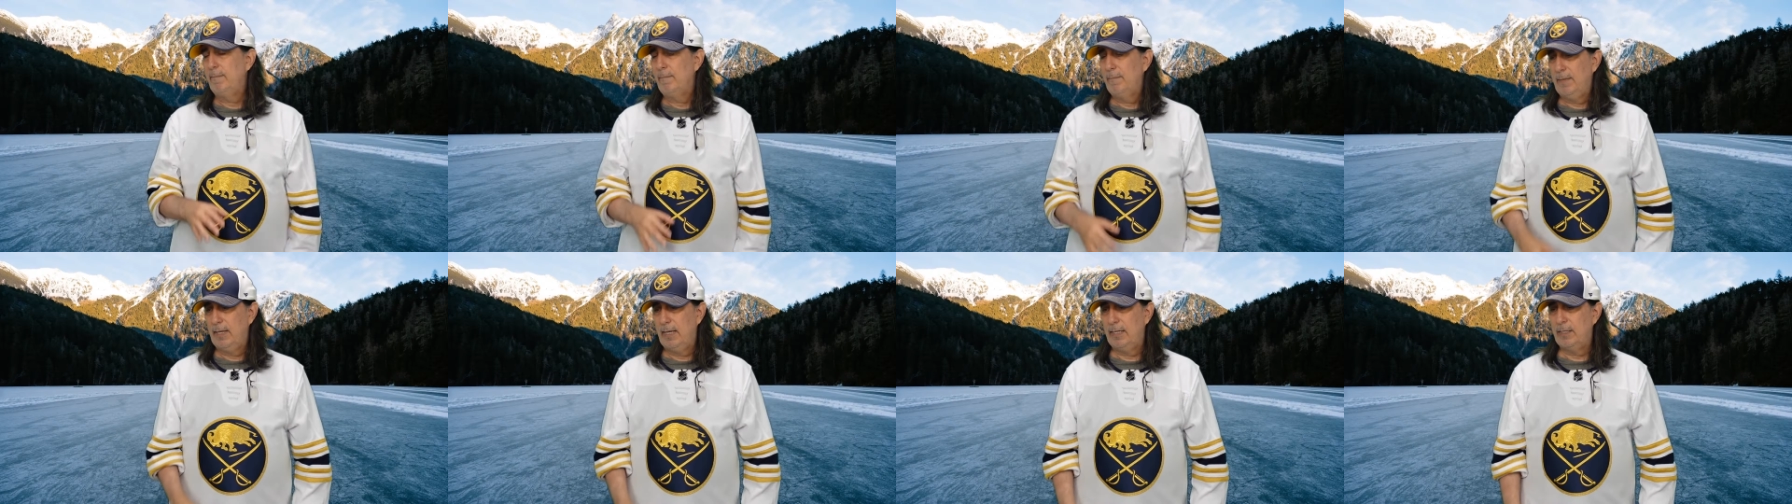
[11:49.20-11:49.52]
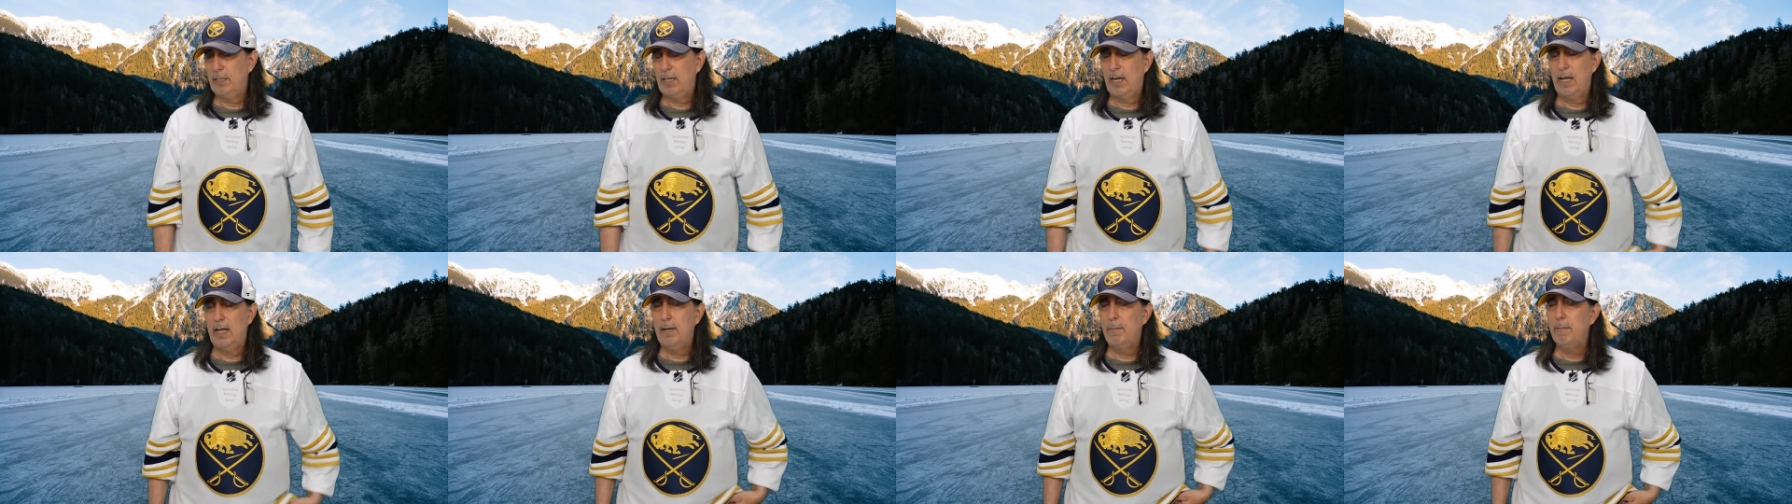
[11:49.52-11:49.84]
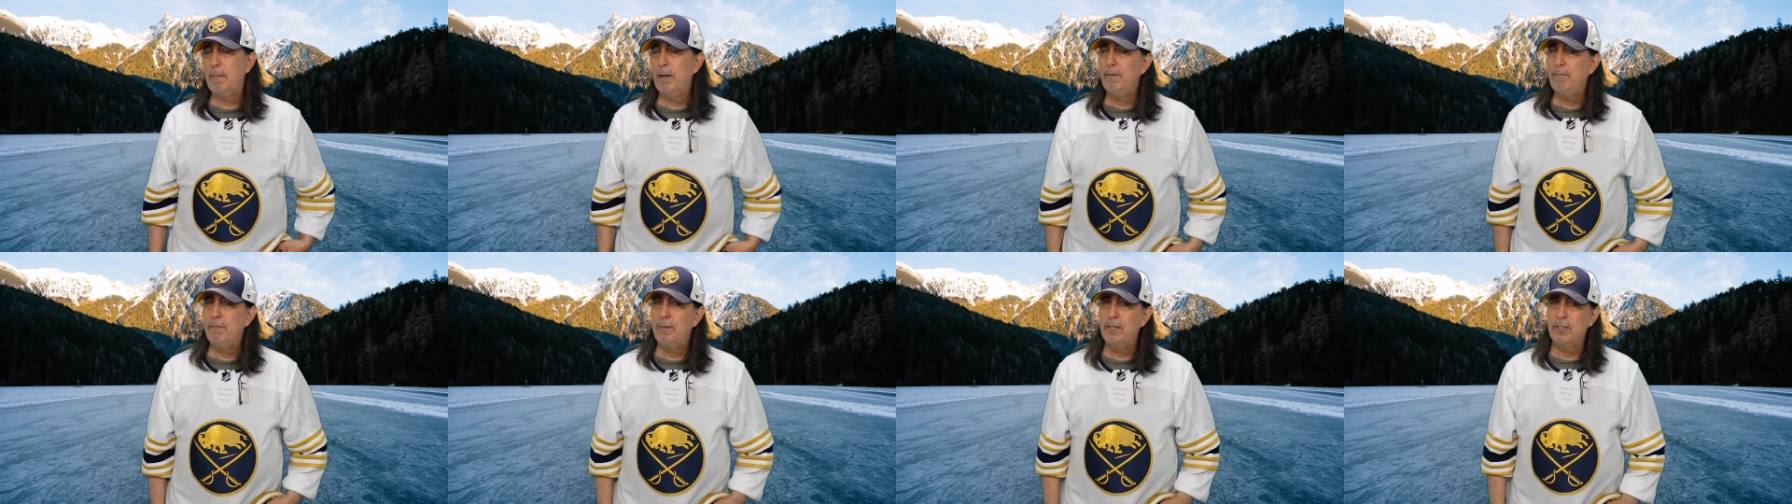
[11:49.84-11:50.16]
That's kind of
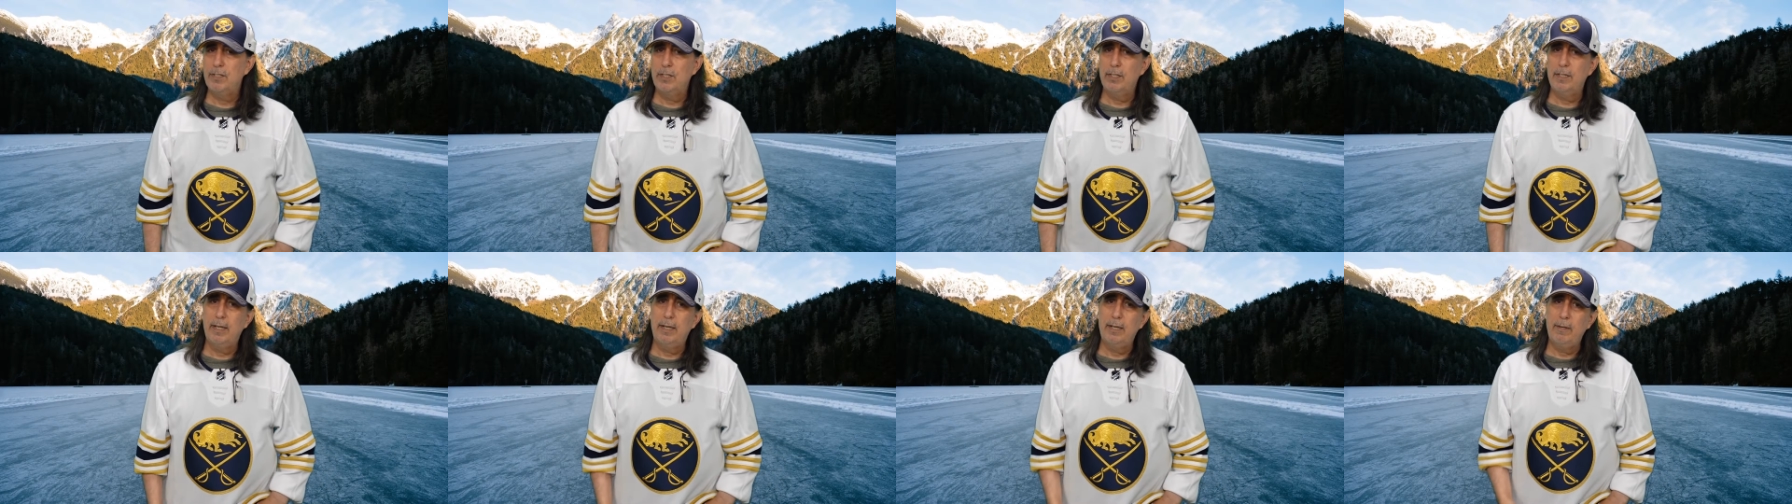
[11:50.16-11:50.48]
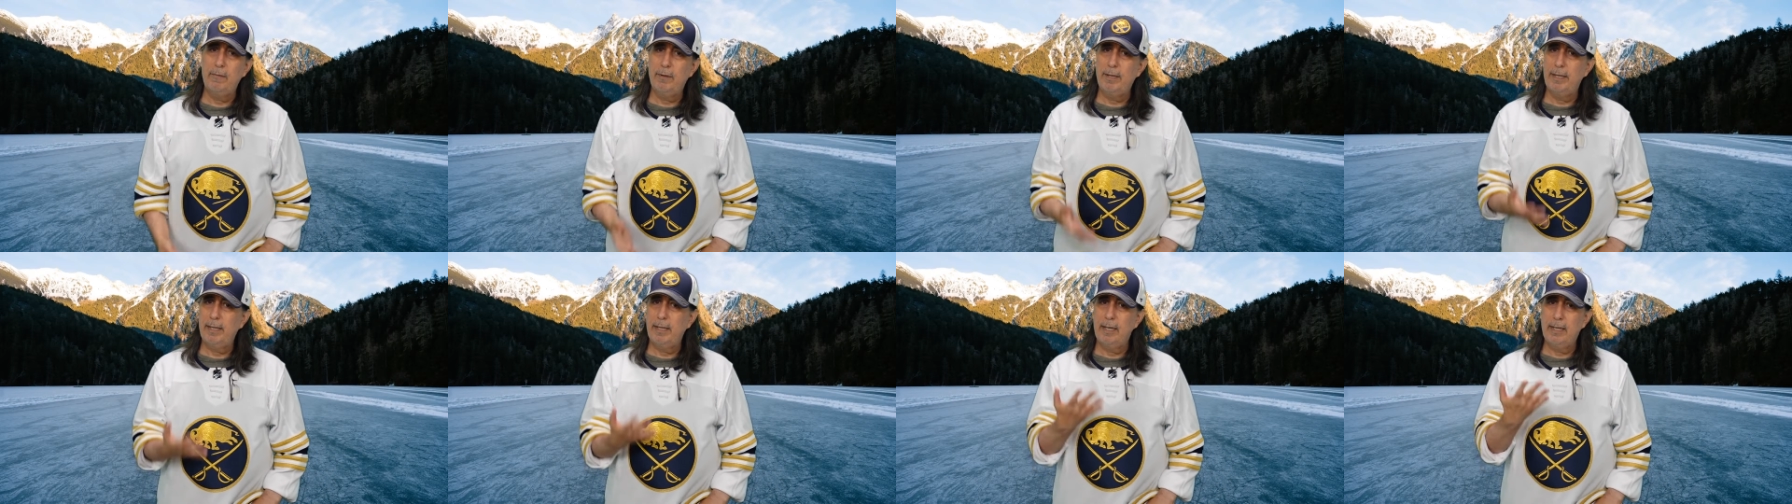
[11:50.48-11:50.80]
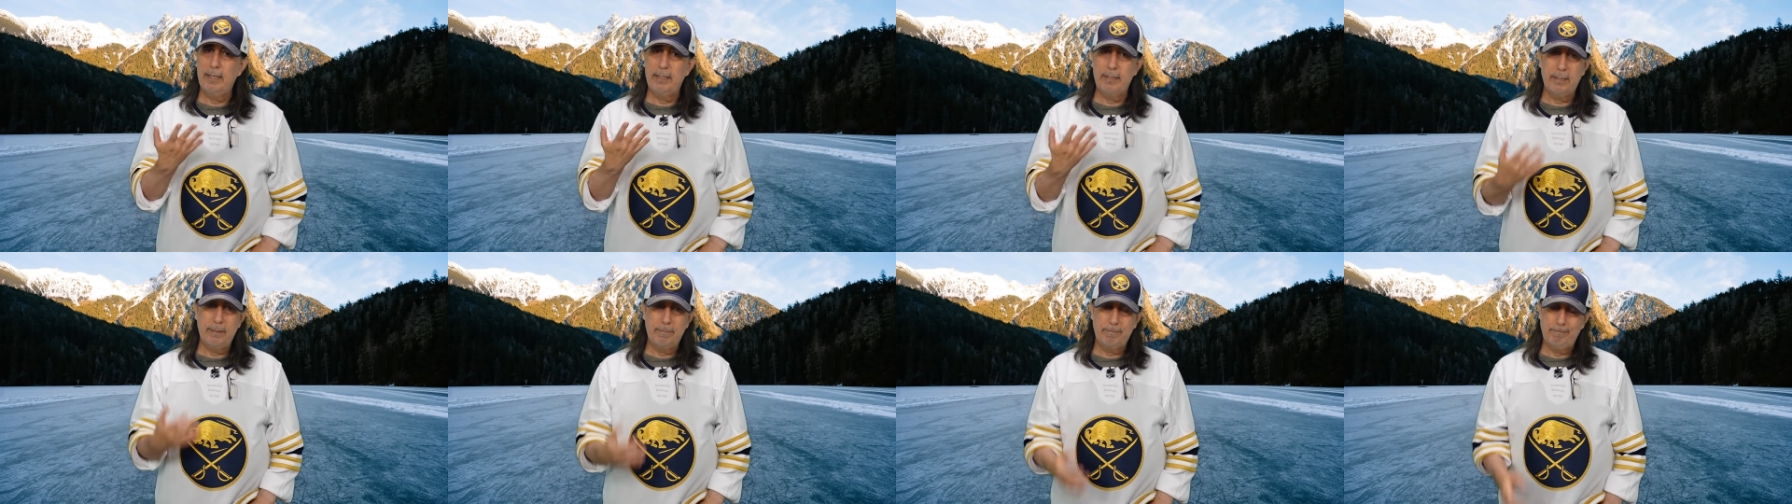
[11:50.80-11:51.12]
my vision anyway,
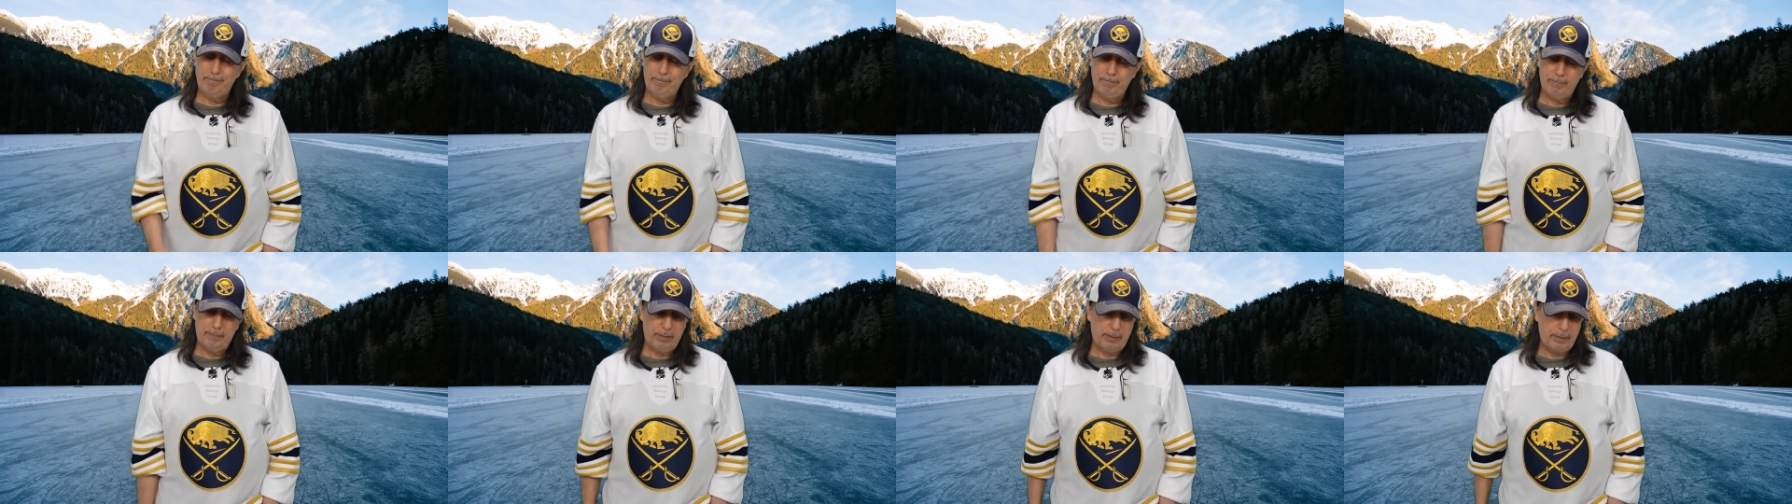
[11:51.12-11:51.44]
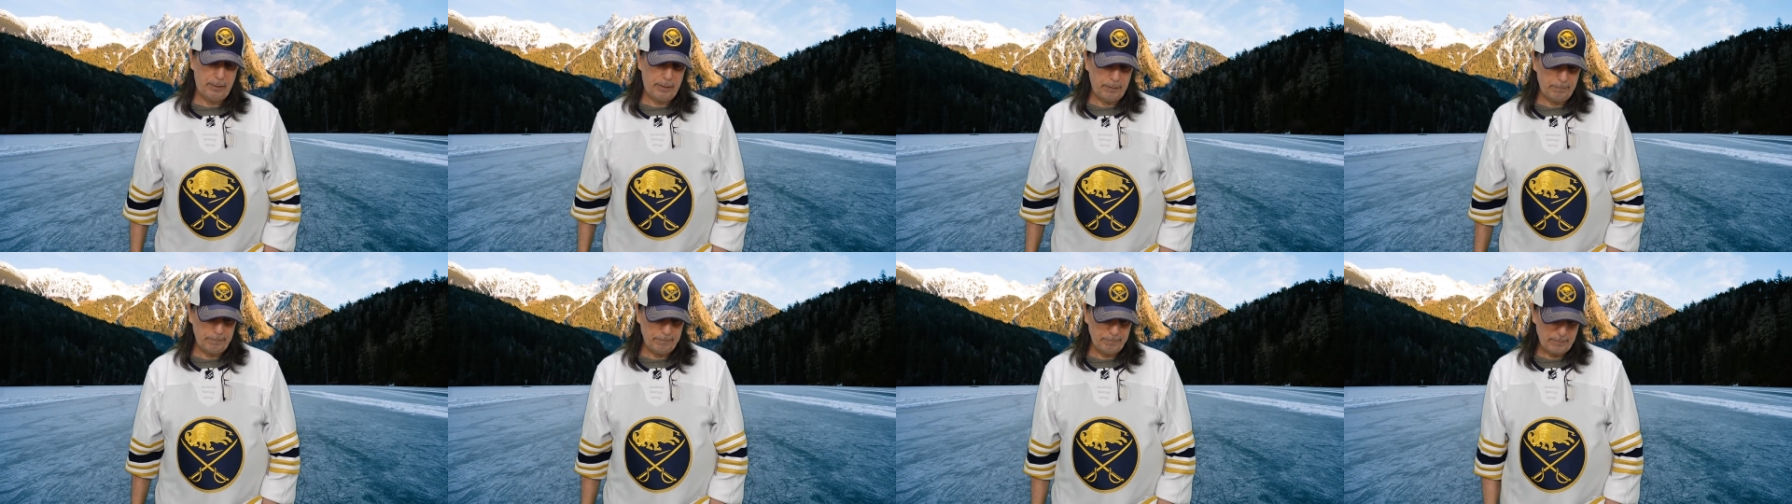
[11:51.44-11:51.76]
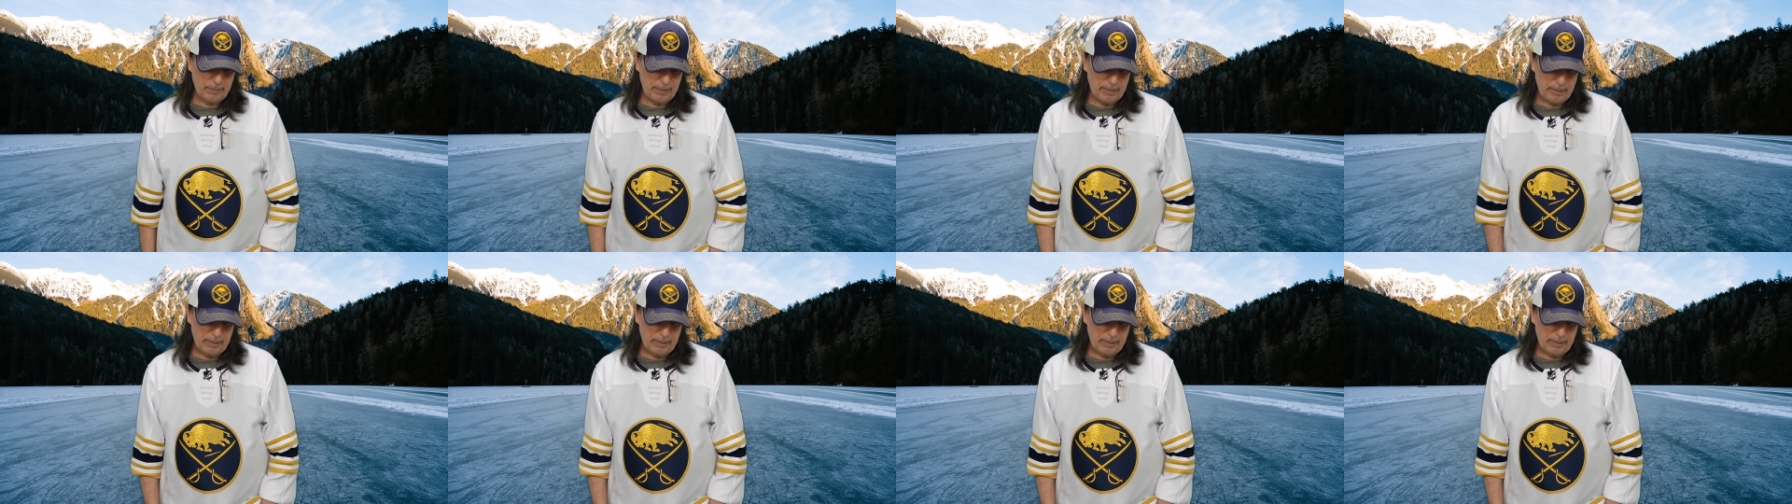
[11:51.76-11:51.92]
guys. You know?